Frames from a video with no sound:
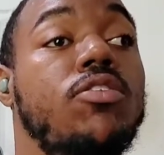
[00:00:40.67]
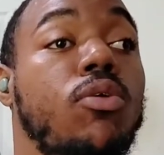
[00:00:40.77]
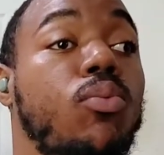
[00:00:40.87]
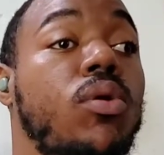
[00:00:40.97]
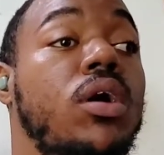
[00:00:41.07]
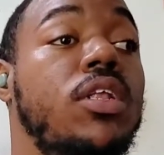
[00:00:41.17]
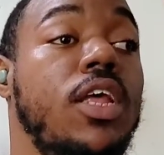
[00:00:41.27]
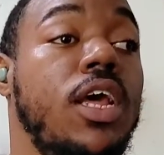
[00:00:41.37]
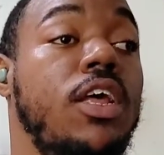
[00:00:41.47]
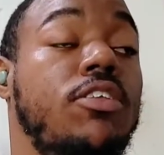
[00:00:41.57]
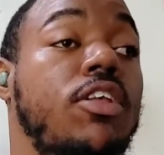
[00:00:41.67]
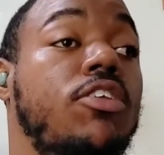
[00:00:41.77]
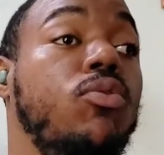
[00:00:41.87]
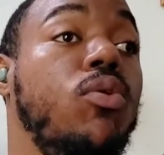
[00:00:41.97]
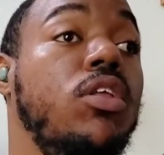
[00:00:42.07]
So one test
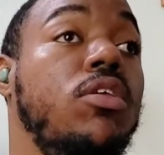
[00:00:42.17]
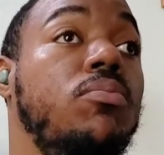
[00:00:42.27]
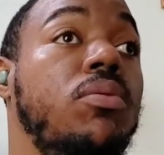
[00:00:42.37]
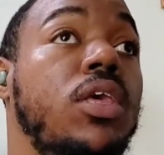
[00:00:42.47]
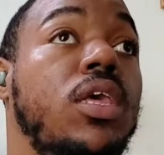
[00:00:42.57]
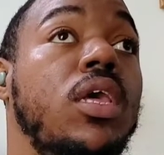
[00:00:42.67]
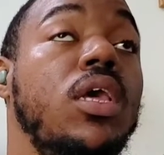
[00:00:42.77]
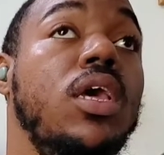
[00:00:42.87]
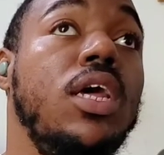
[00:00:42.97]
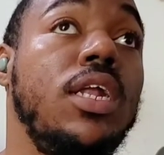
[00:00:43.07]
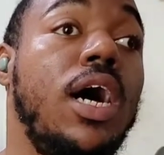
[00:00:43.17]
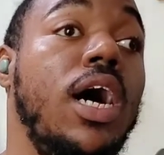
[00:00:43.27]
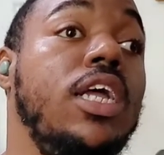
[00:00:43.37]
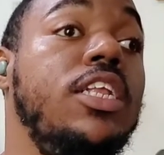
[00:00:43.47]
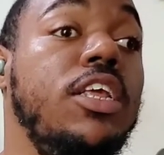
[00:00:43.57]
is going to be an
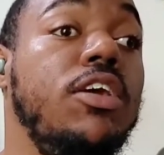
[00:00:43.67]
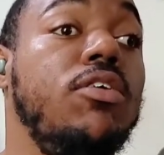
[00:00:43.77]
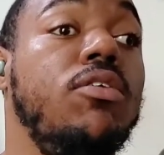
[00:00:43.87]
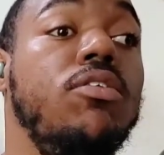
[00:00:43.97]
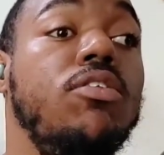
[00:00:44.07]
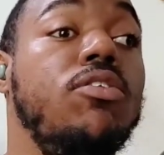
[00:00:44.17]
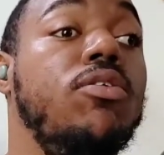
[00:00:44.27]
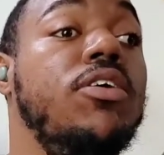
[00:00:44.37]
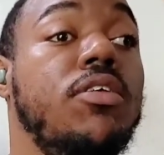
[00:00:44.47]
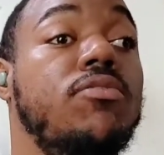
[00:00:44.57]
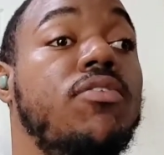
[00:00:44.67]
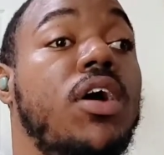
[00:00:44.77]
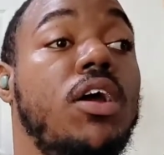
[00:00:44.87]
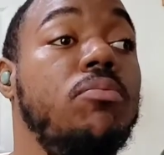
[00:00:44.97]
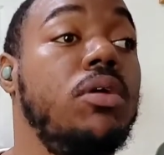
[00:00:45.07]
ideal noise
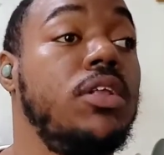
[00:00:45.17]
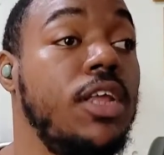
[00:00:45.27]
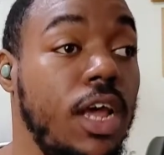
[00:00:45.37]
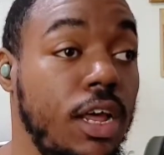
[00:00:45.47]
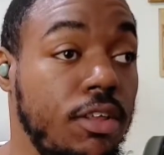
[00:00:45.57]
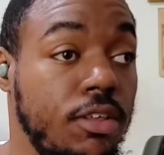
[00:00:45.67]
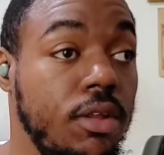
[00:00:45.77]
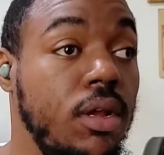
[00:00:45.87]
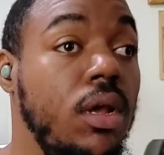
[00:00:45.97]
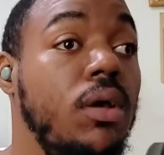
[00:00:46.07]
environment test,